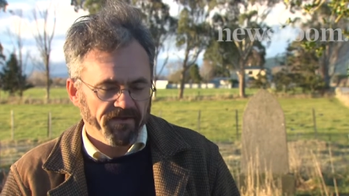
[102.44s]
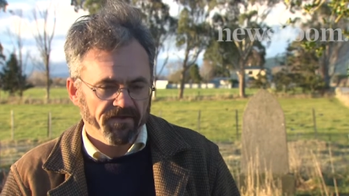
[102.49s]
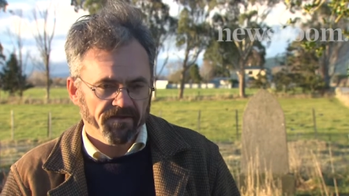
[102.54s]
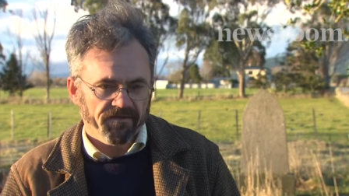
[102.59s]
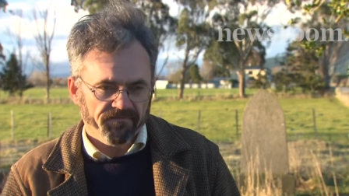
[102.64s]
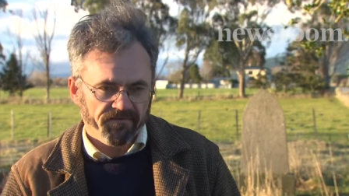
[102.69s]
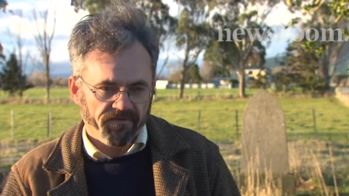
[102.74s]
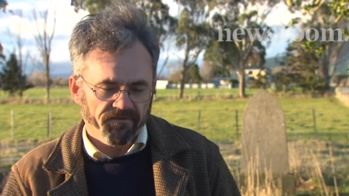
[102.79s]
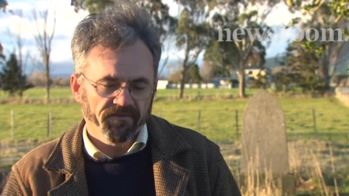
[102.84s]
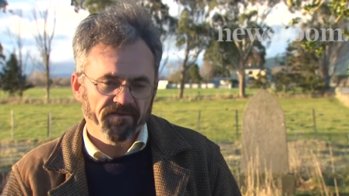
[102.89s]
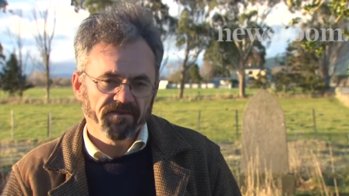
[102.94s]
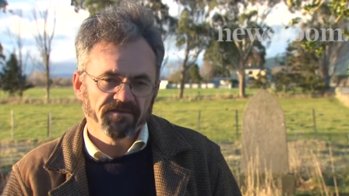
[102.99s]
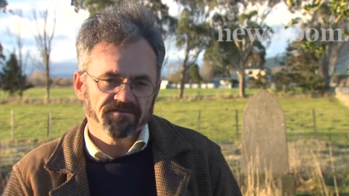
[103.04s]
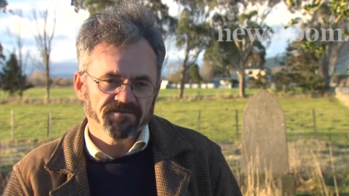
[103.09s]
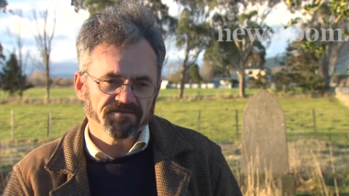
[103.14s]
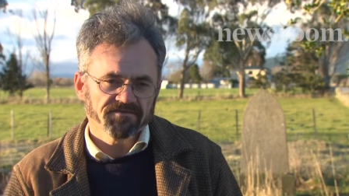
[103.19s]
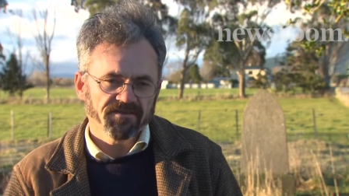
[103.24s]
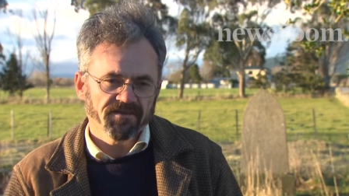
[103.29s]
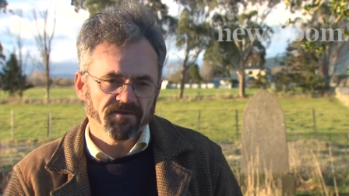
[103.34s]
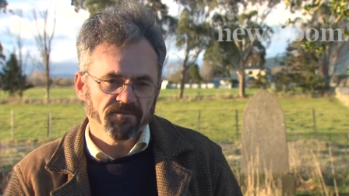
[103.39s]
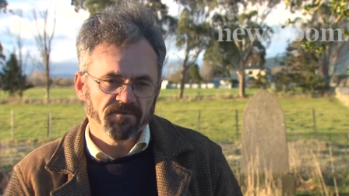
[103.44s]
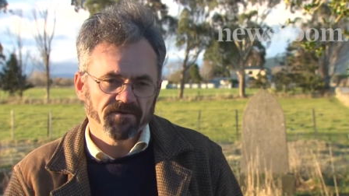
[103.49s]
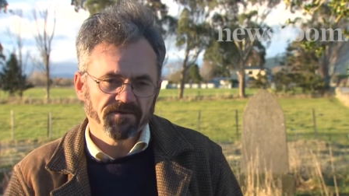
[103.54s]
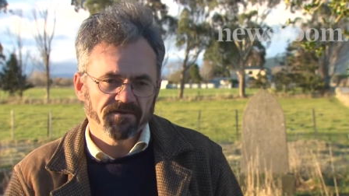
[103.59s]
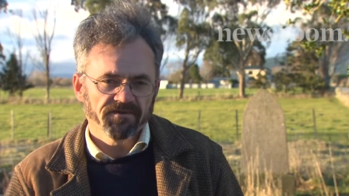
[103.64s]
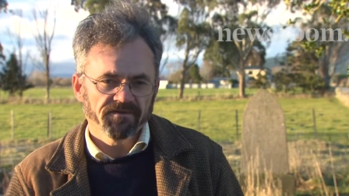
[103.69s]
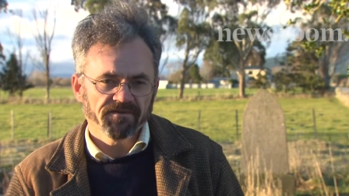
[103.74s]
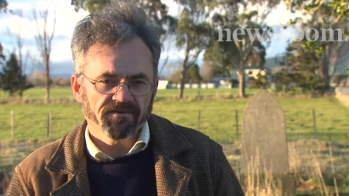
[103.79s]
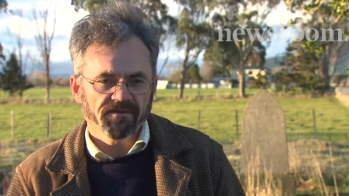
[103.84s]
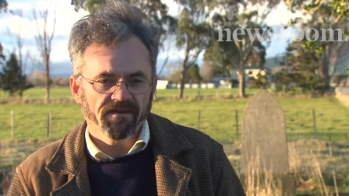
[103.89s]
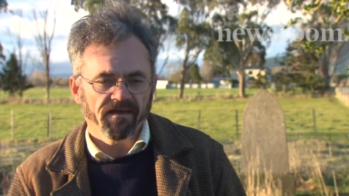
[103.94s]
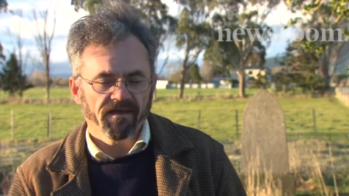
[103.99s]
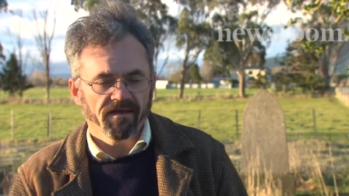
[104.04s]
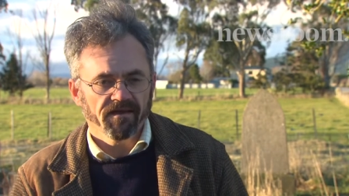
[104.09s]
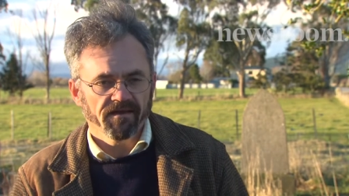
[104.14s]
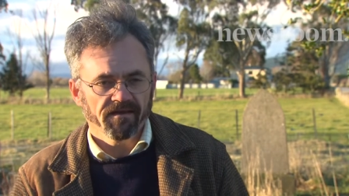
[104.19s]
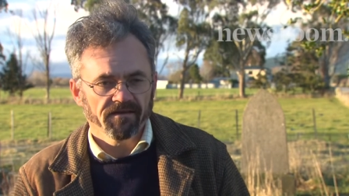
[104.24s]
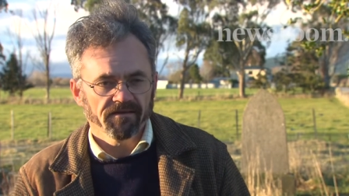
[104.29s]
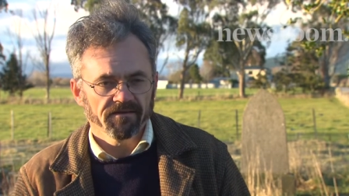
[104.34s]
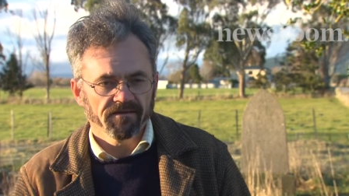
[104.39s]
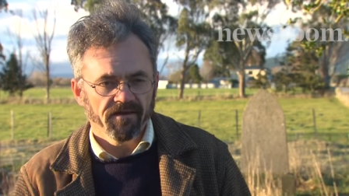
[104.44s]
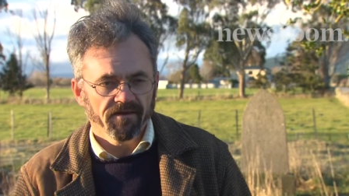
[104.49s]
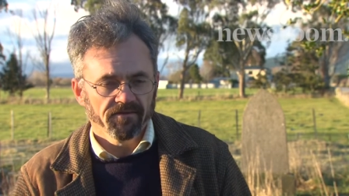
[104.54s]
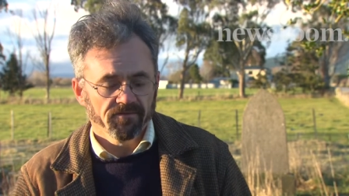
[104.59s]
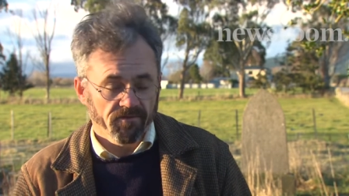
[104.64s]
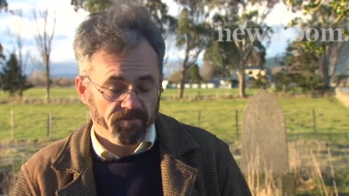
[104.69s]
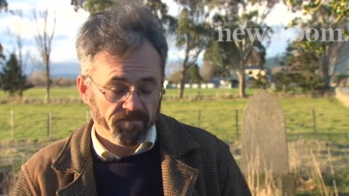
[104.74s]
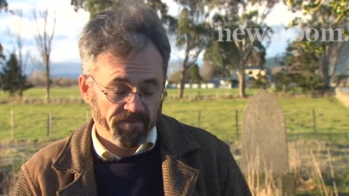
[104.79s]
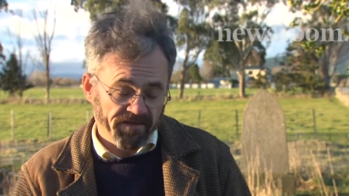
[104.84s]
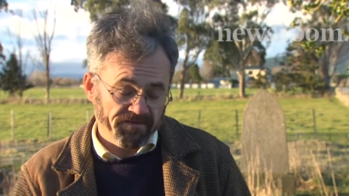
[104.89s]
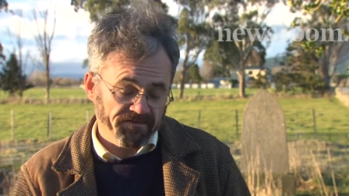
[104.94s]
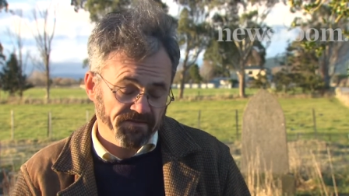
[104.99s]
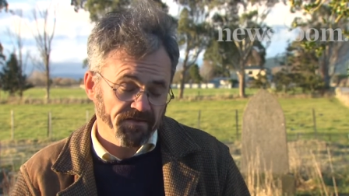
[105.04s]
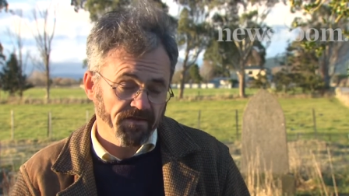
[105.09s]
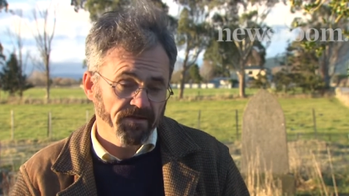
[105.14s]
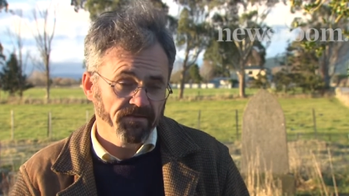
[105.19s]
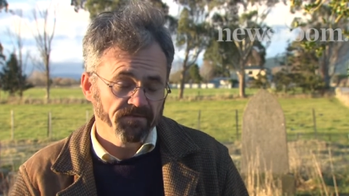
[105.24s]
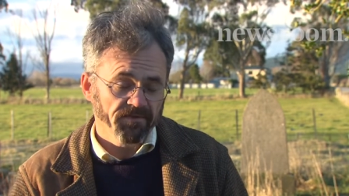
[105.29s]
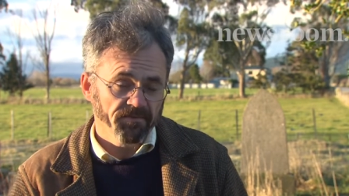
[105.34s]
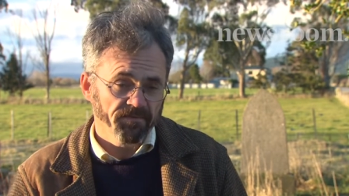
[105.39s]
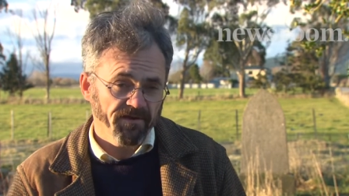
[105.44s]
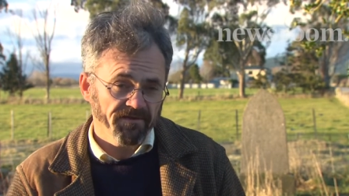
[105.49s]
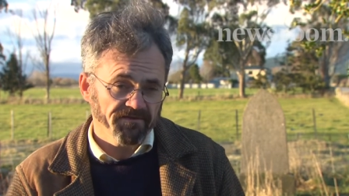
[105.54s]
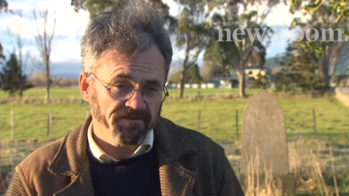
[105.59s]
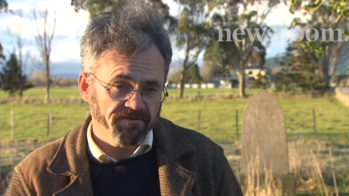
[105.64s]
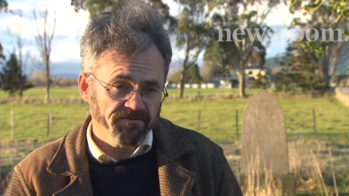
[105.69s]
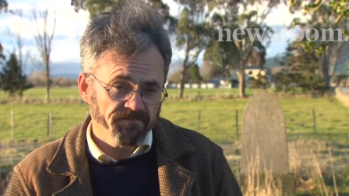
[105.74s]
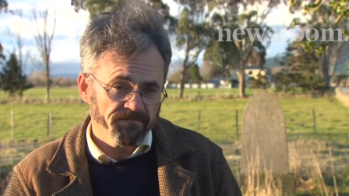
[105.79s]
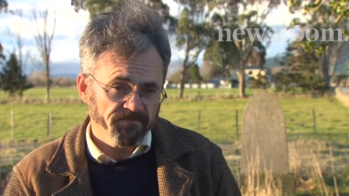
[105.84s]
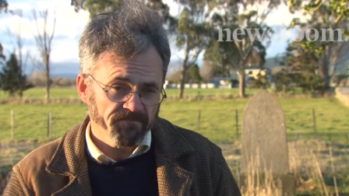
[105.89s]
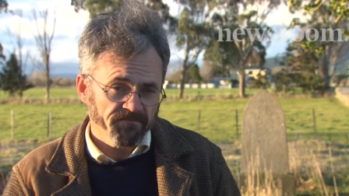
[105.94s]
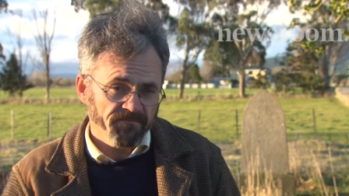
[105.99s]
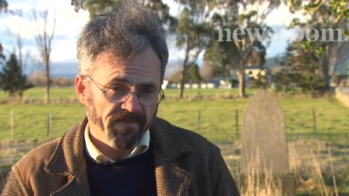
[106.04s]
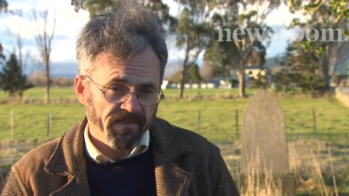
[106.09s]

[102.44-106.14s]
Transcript: vicar, Vivian, she would uh, do a blessing over the burial